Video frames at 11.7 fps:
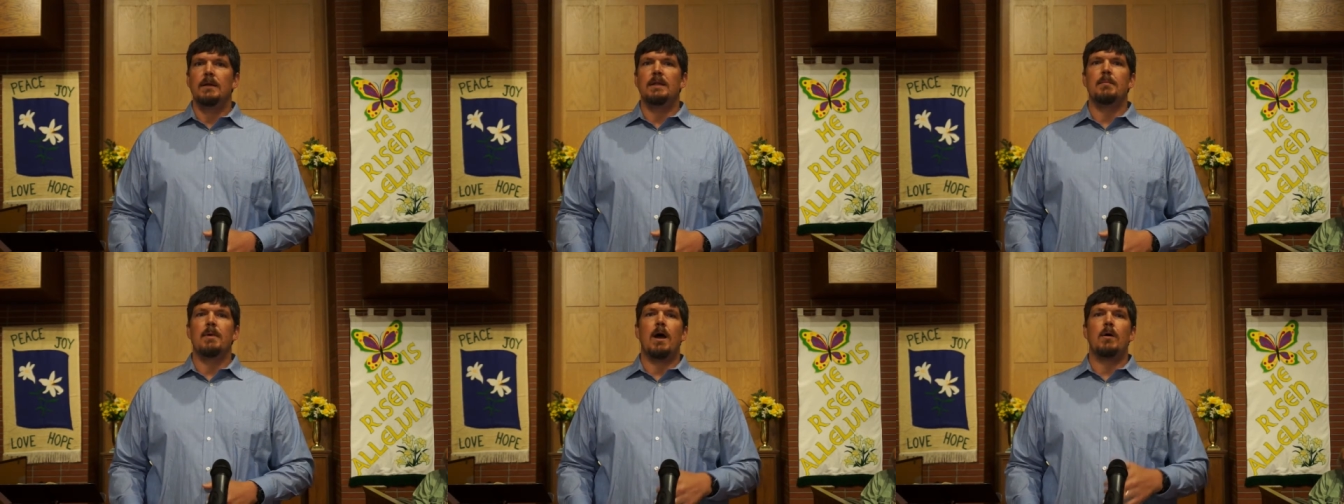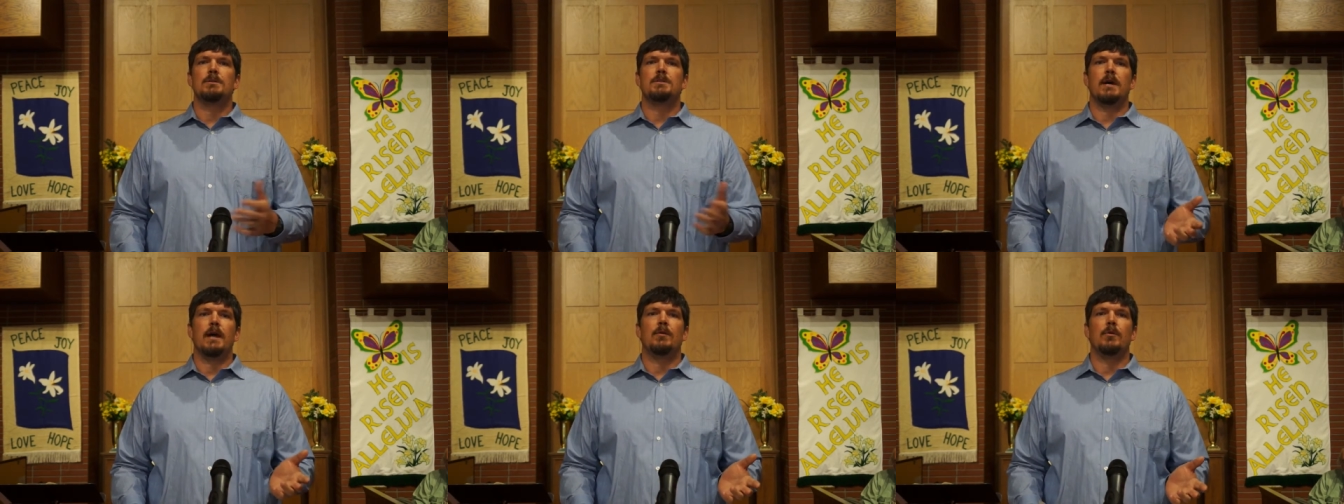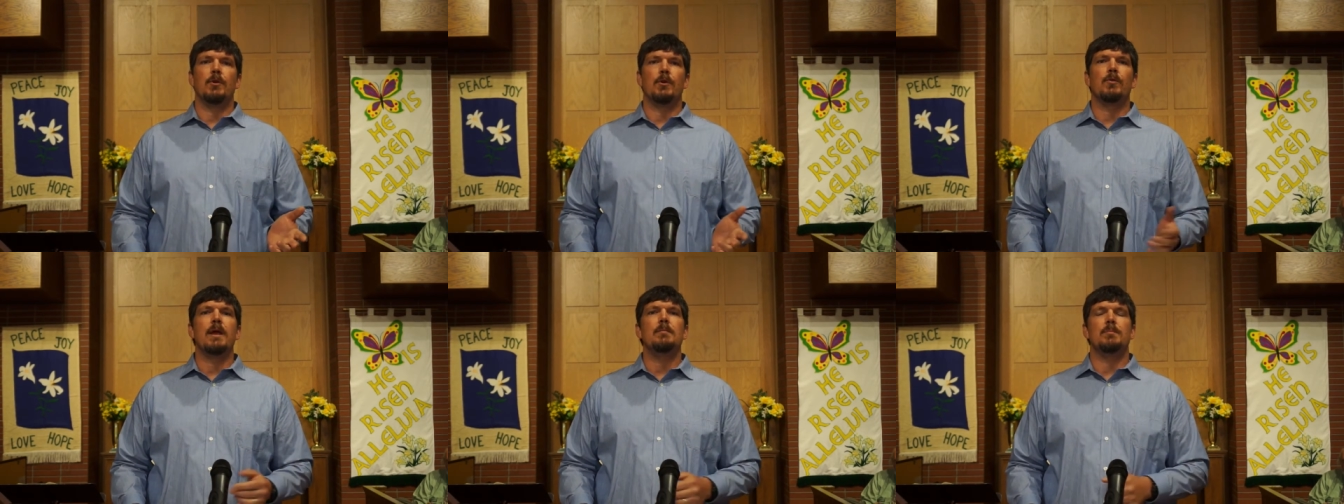named Howard Snyder wrote a
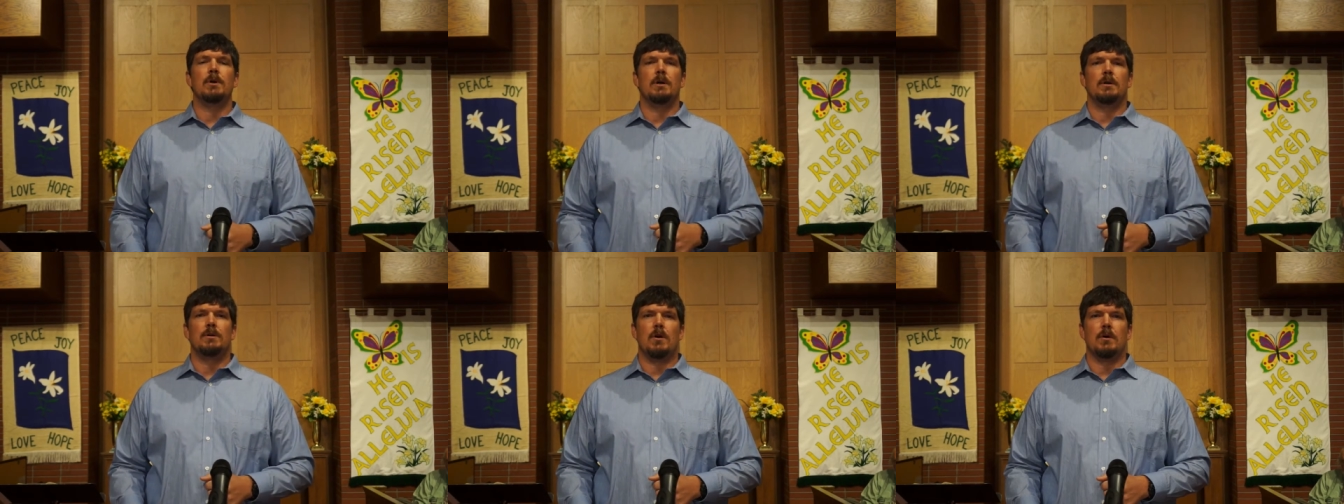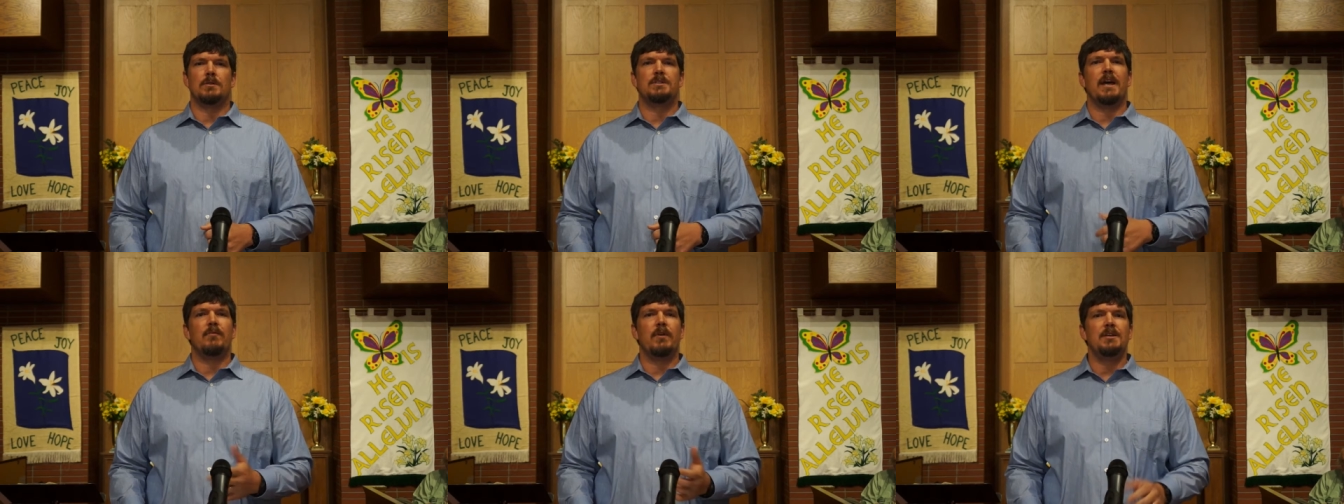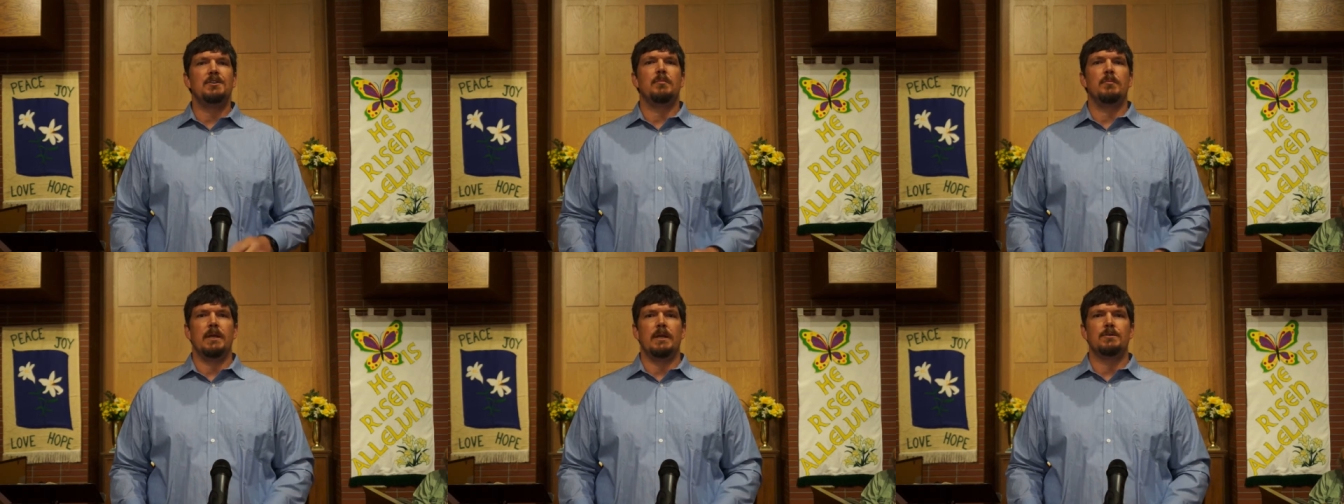great book called Salvation
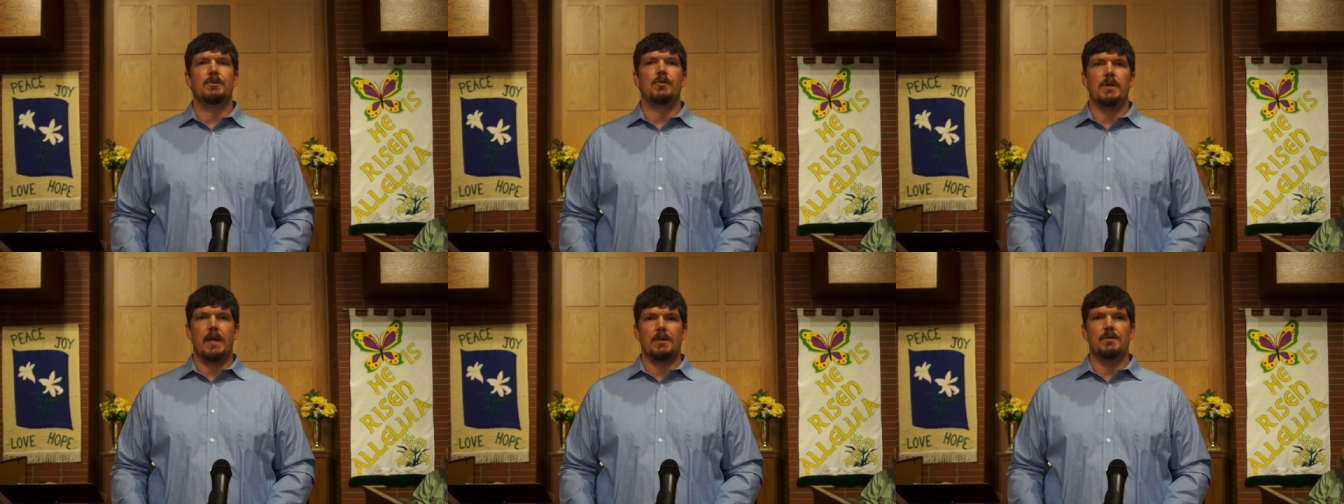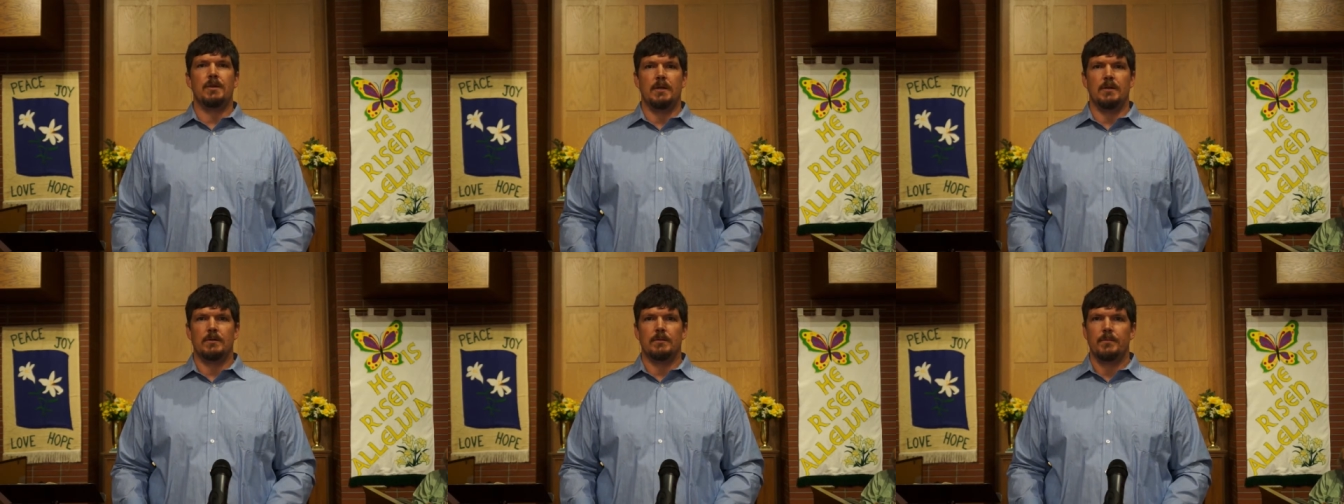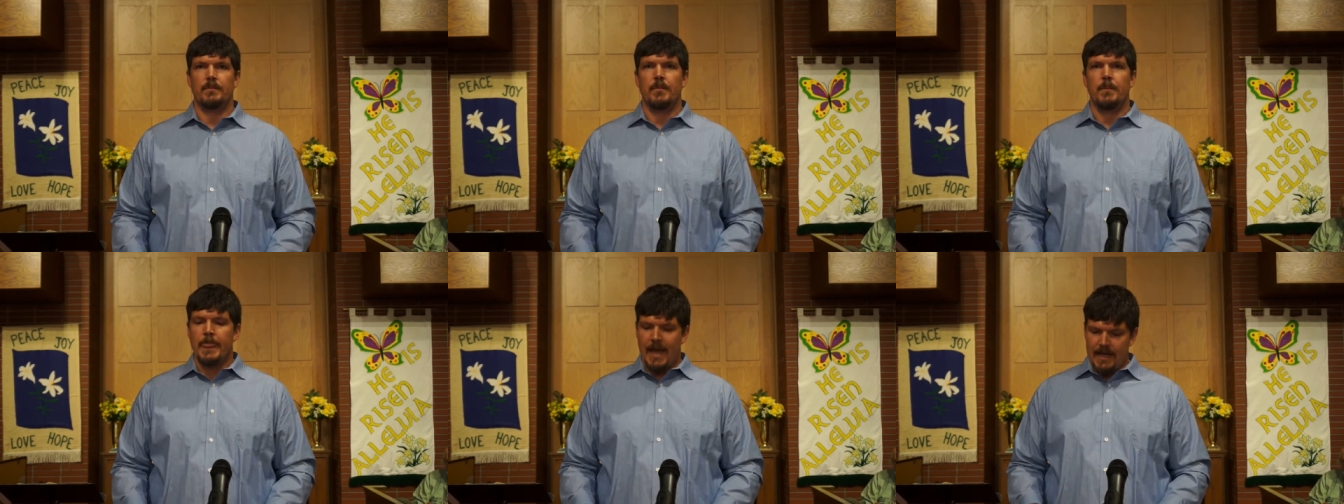Means Creation Healed.
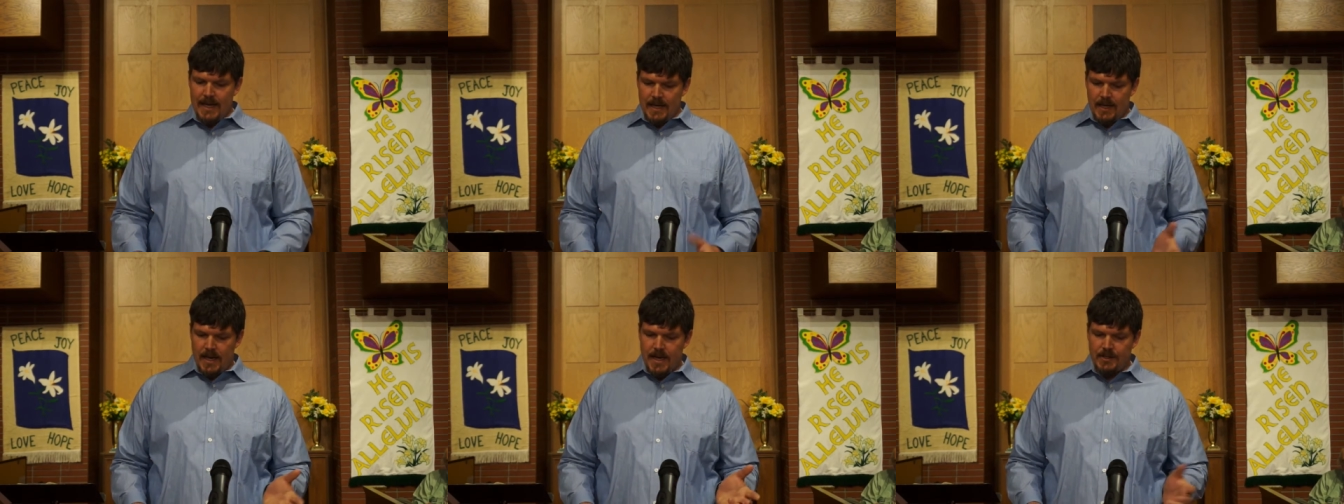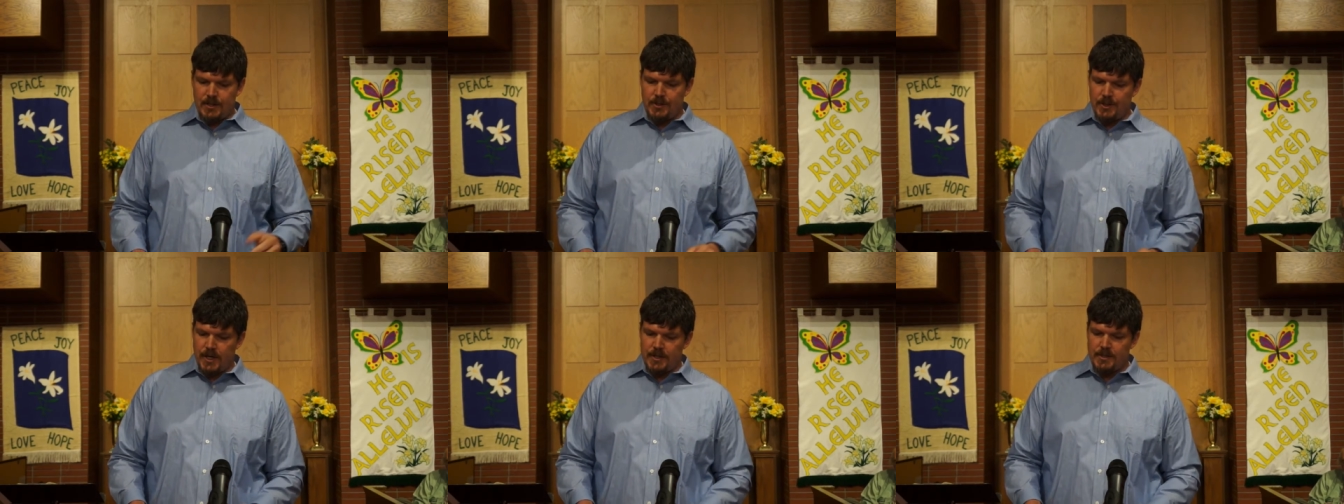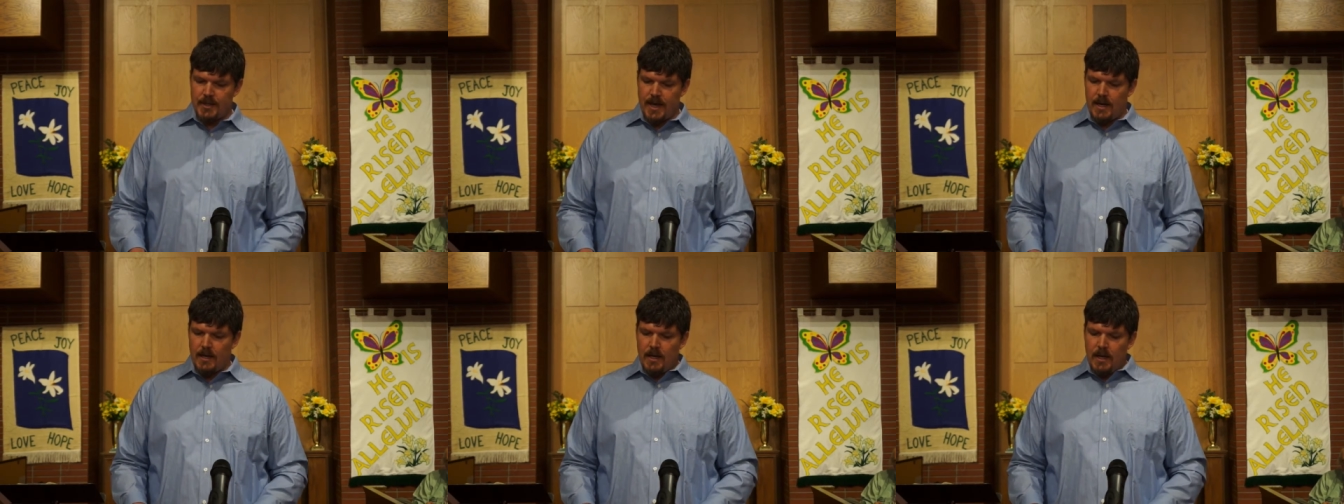And in it, he suggests
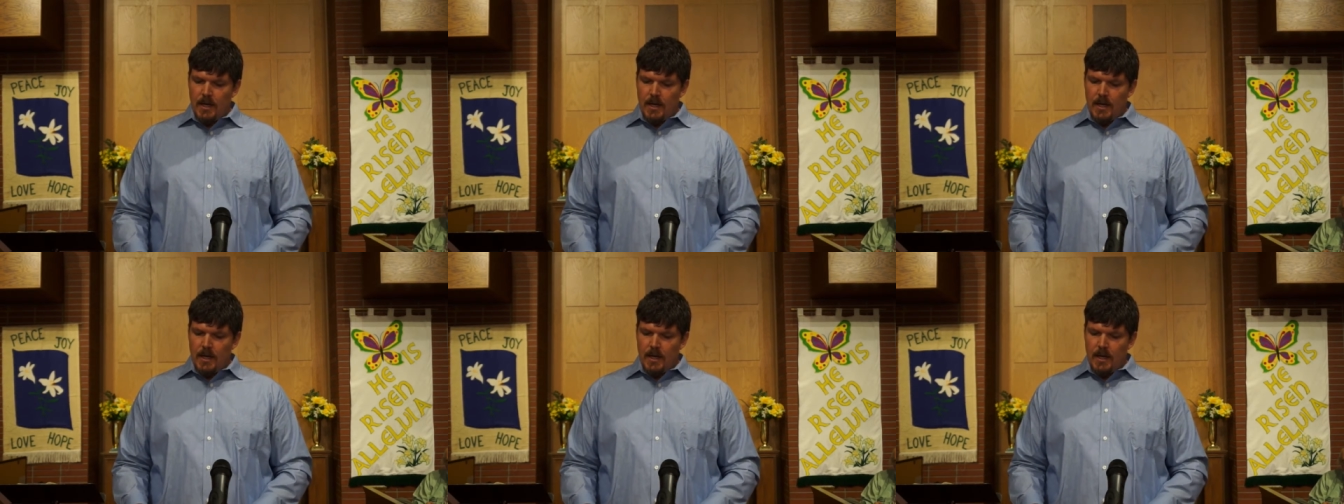that